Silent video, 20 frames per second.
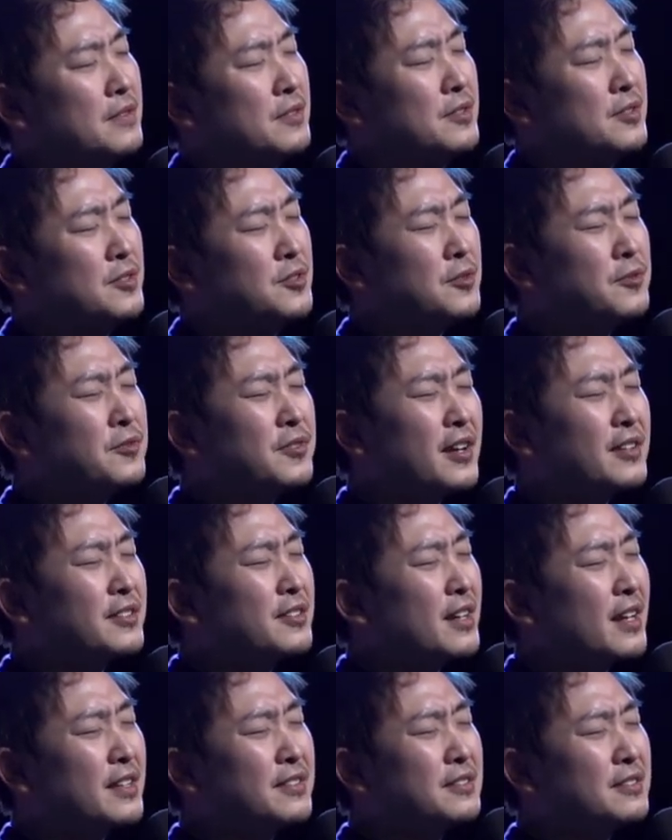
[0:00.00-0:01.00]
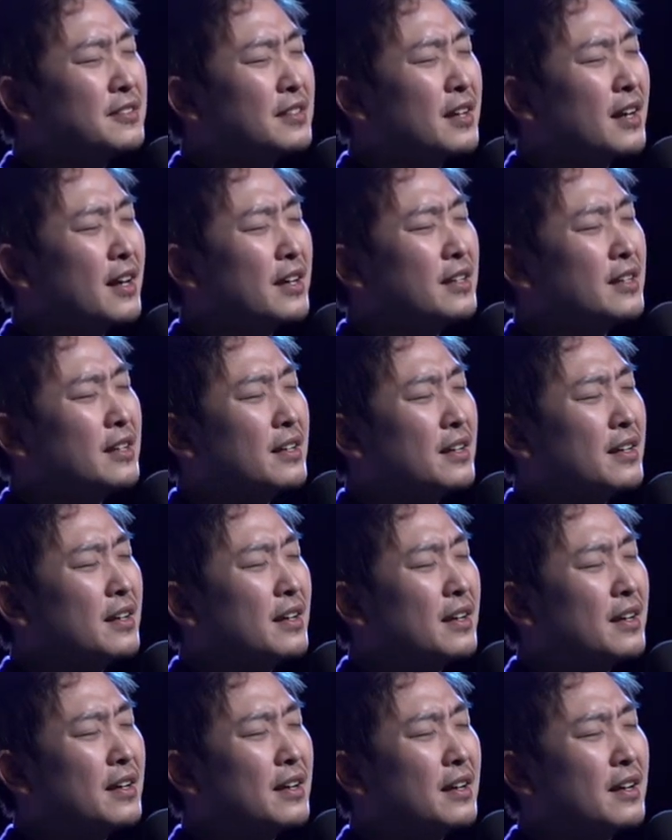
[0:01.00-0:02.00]
So Father, I
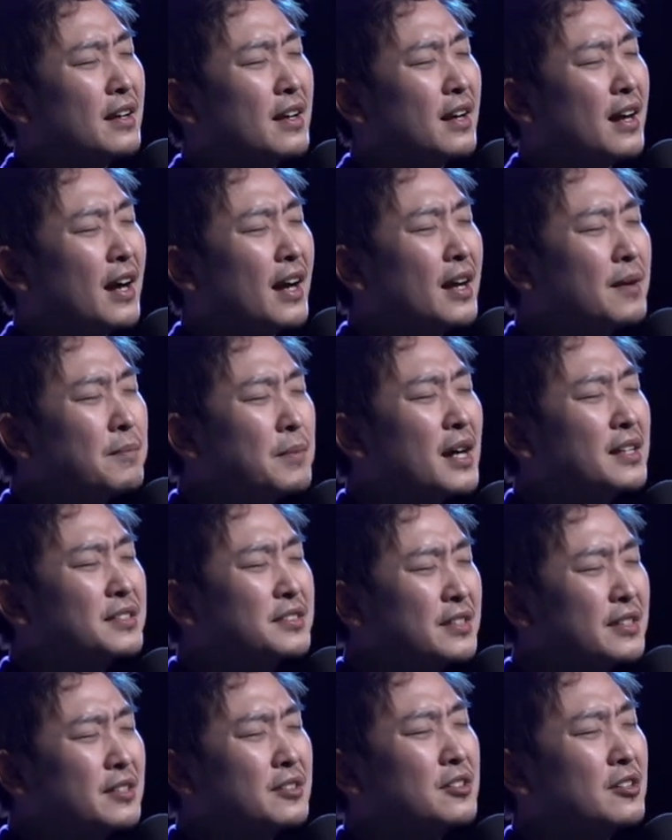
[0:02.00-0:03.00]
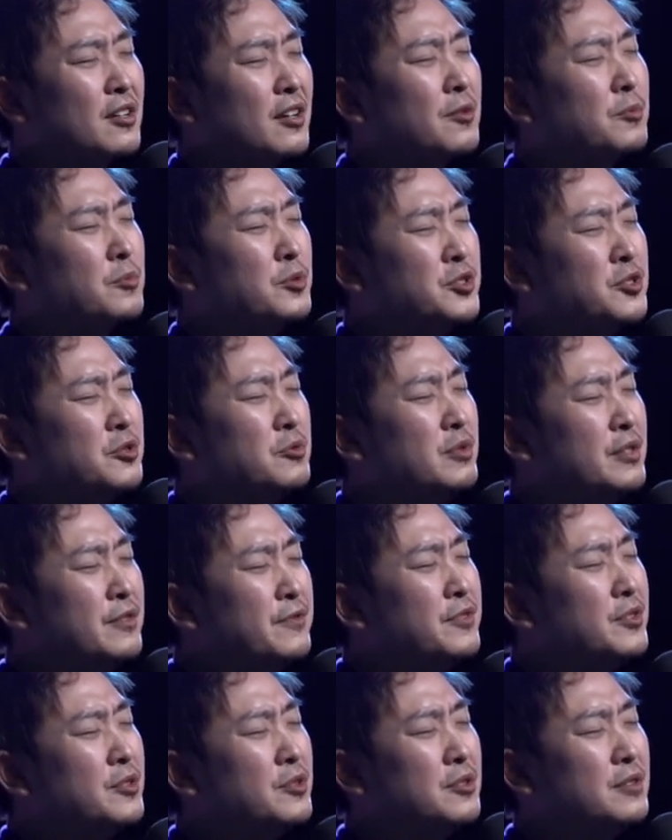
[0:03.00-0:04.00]
am asking God, would you
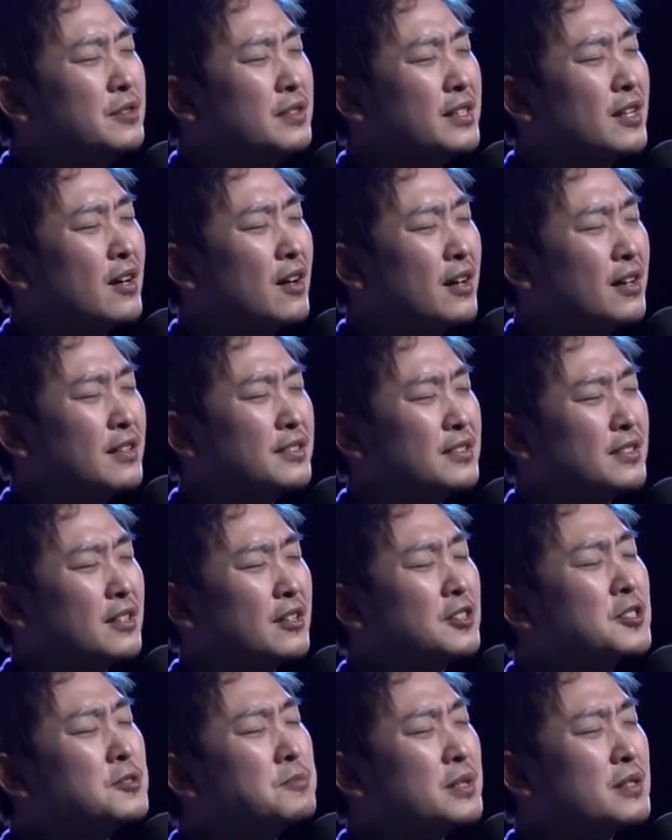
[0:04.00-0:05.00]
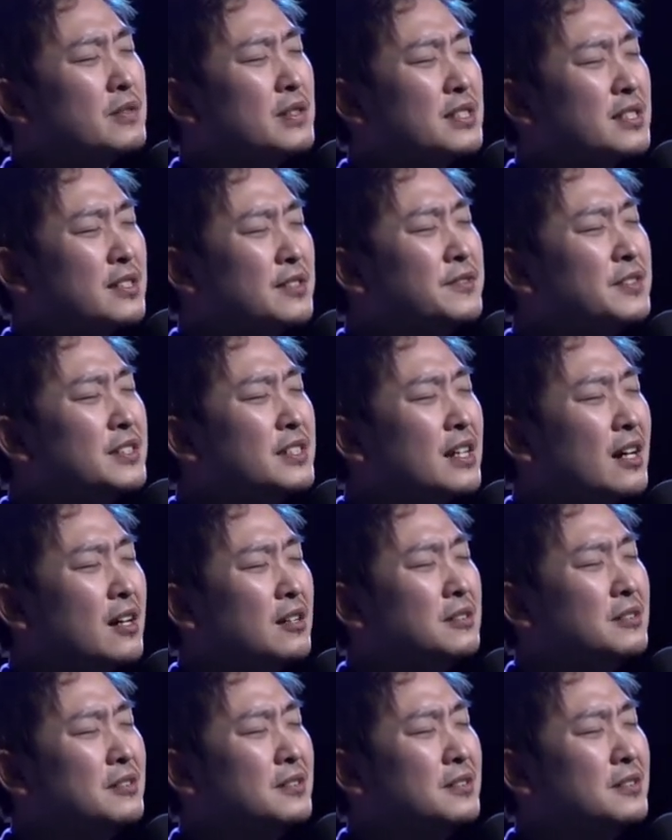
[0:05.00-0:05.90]
reveal in our hearts and our spirits even now?